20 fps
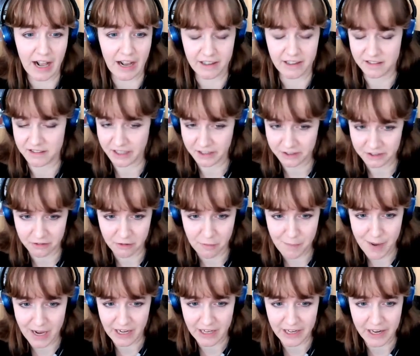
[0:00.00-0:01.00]

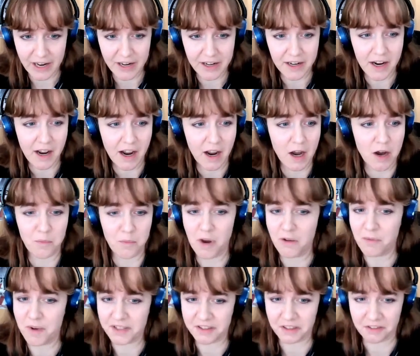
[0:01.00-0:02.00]
Extinction Rebellion,
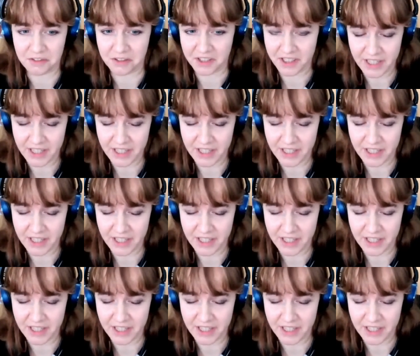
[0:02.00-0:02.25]
movements of